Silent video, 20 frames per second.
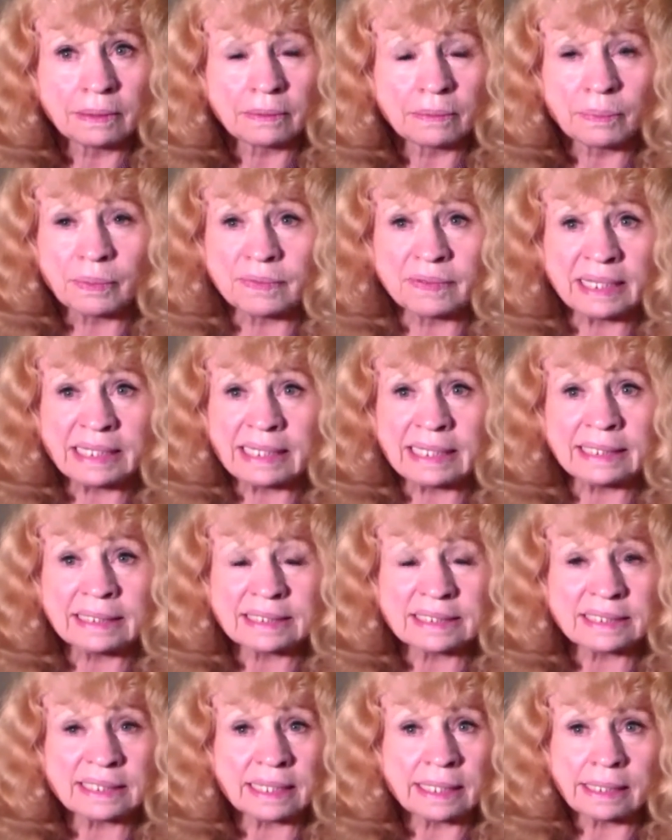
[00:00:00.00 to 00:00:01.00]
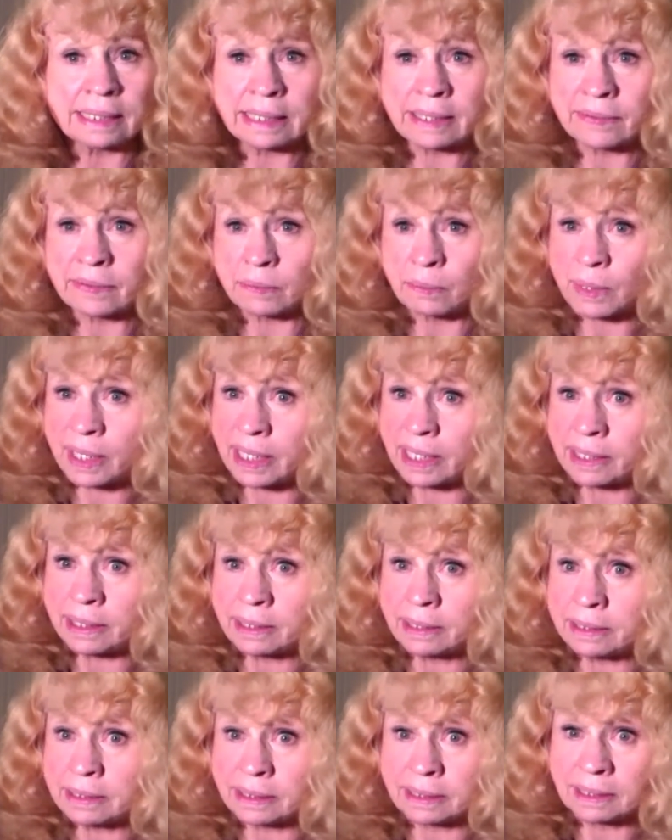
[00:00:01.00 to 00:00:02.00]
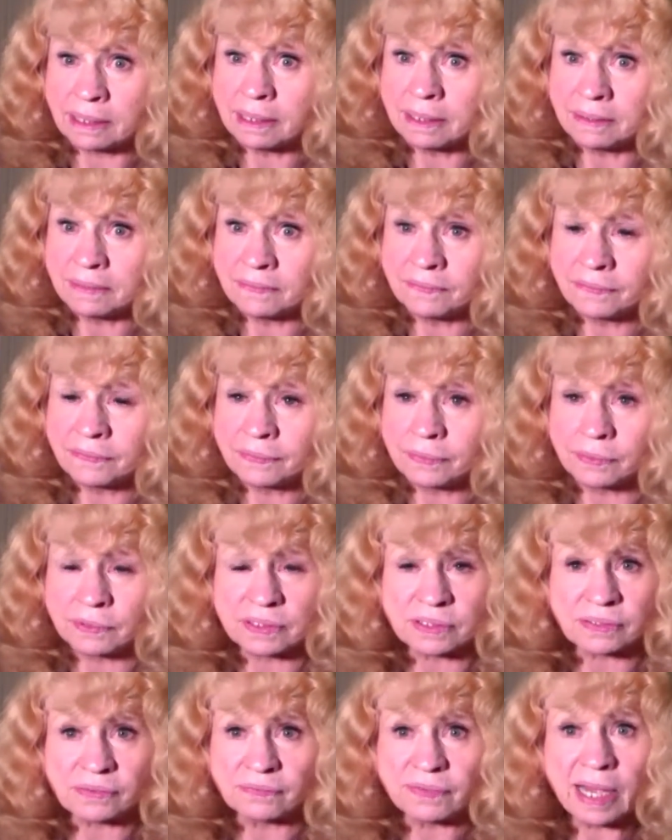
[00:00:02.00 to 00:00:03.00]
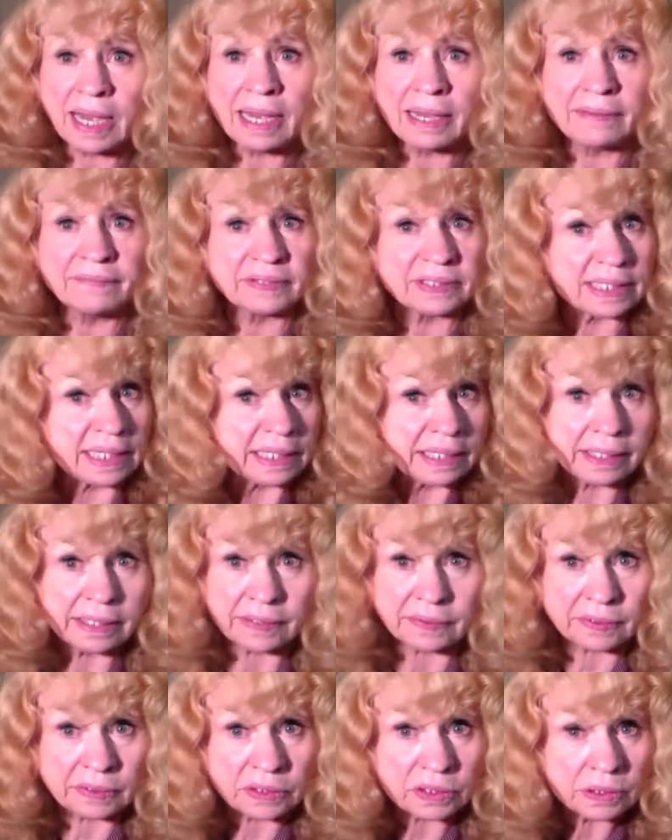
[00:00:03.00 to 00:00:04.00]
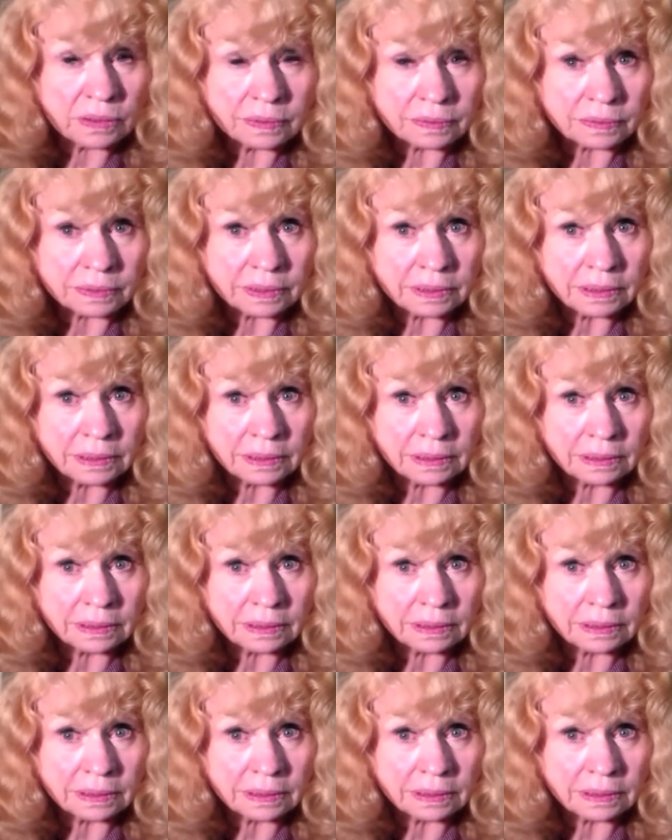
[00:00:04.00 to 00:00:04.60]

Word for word: when they didn't see any other way to live or survive or take care of their children.